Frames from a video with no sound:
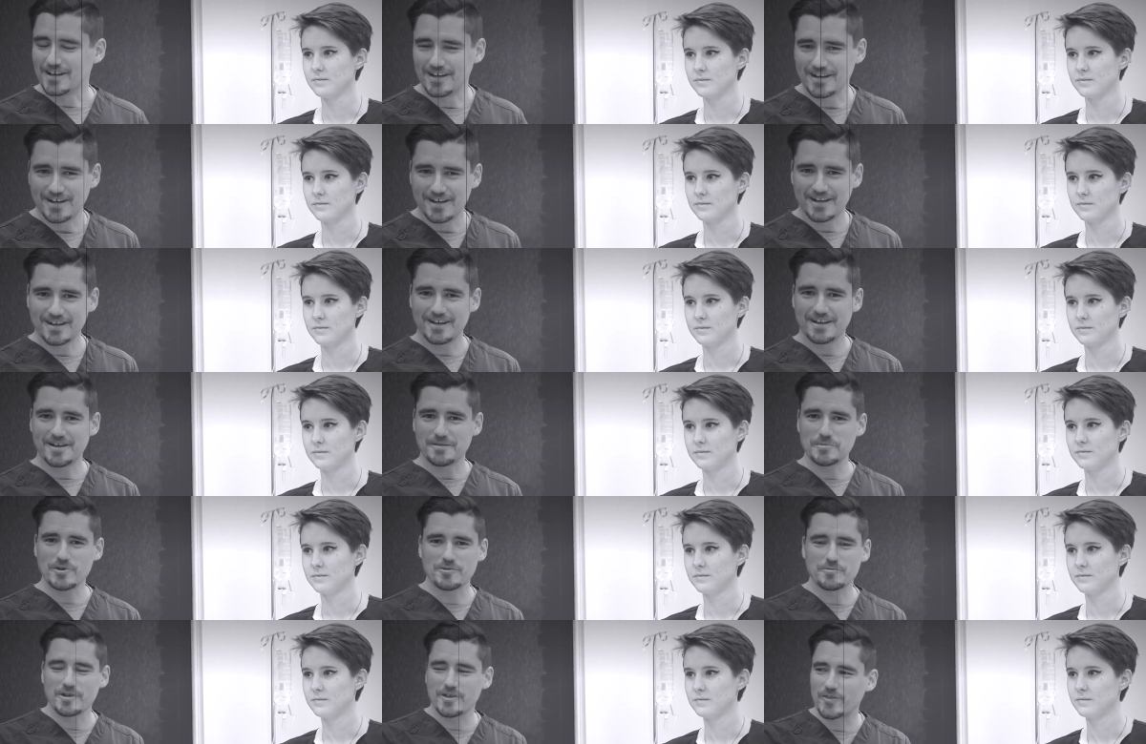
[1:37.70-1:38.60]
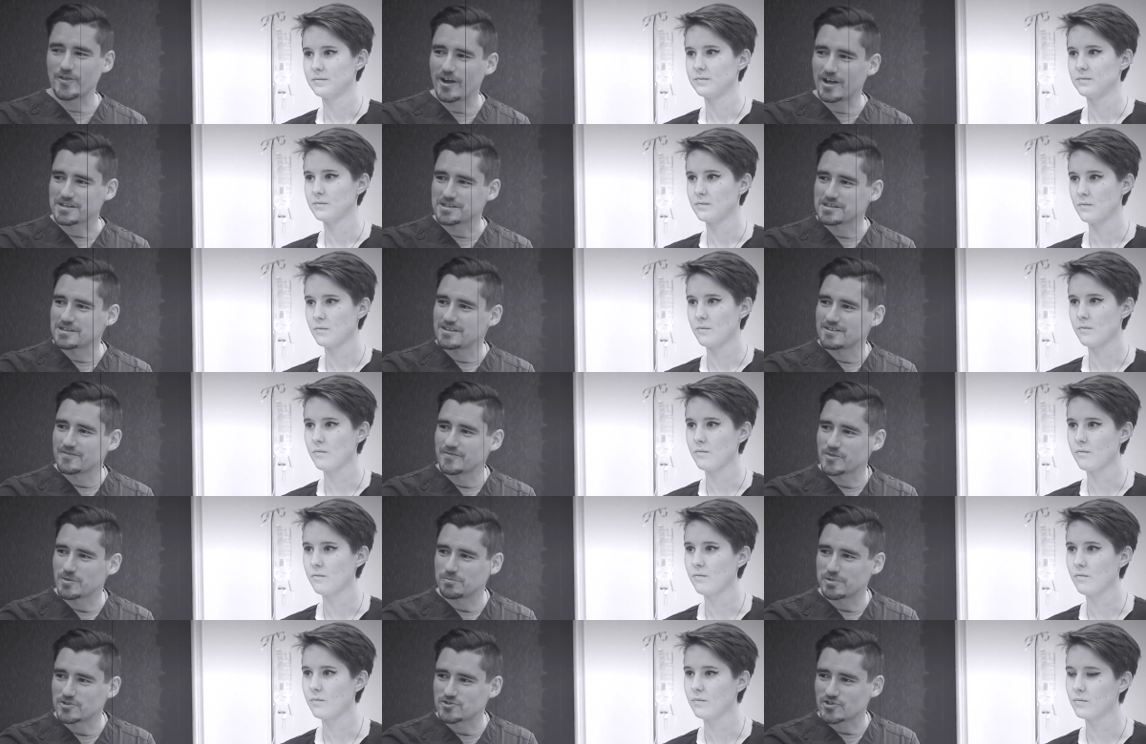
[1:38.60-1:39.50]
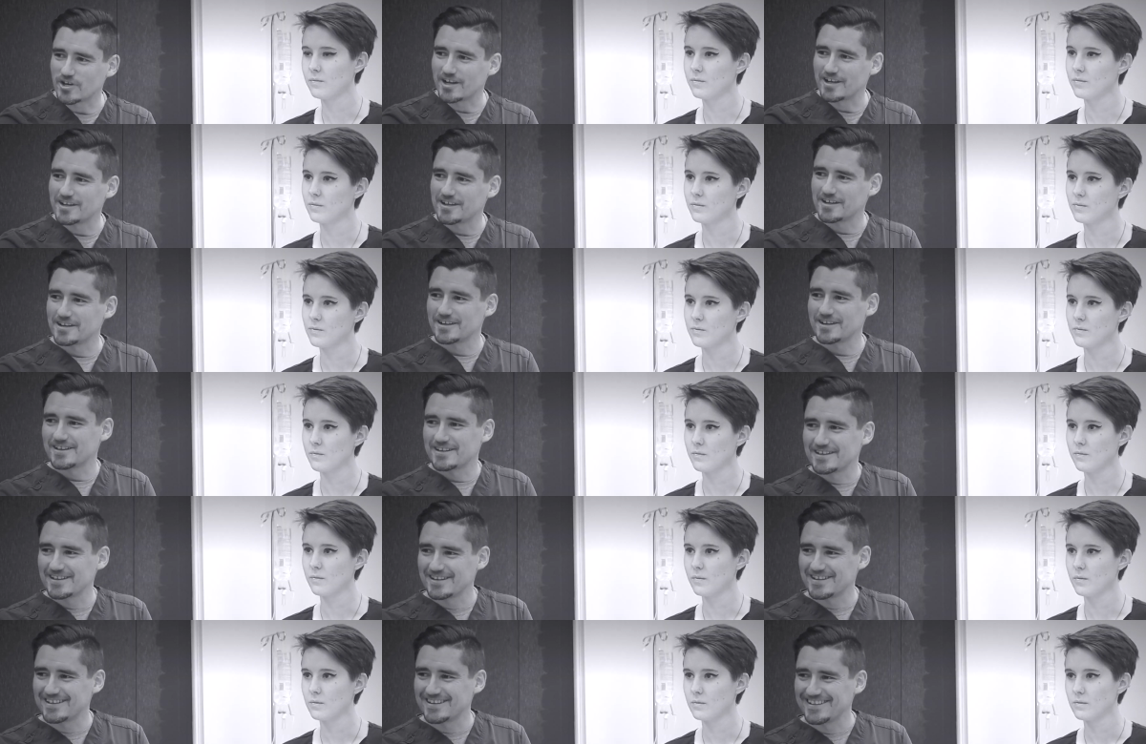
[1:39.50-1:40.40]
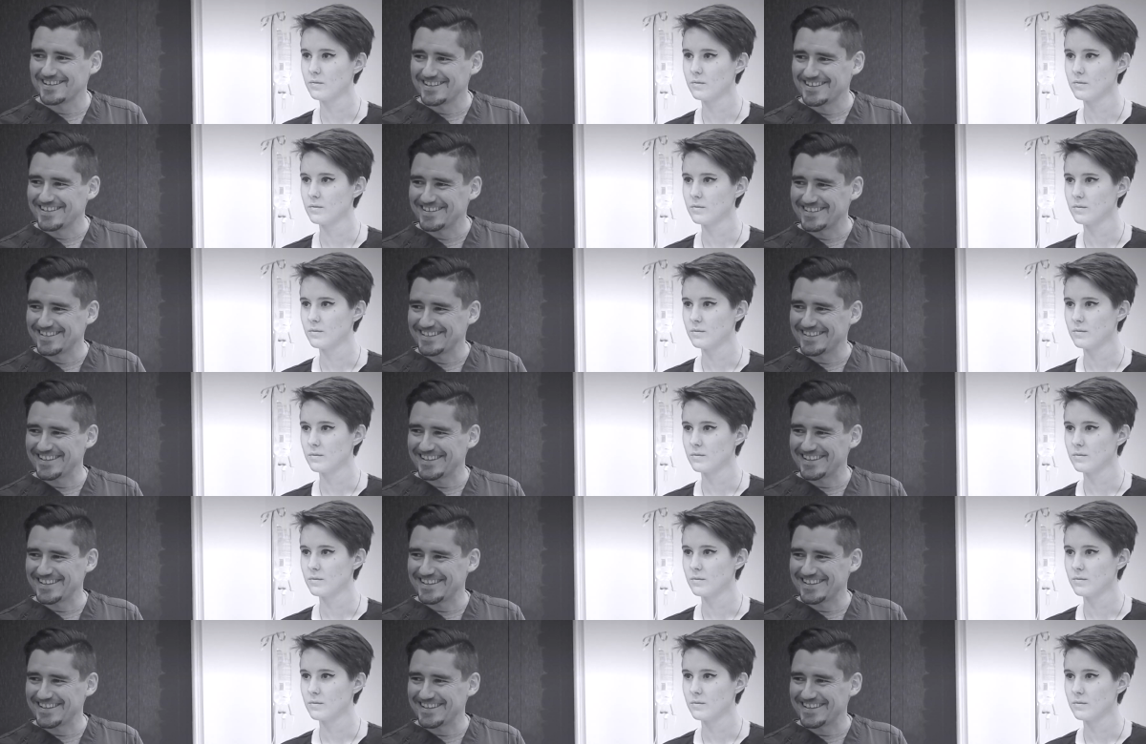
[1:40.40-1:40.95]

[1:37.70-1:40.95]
Speaker 1: Uh, memory thoughts for the blood draw. Great words,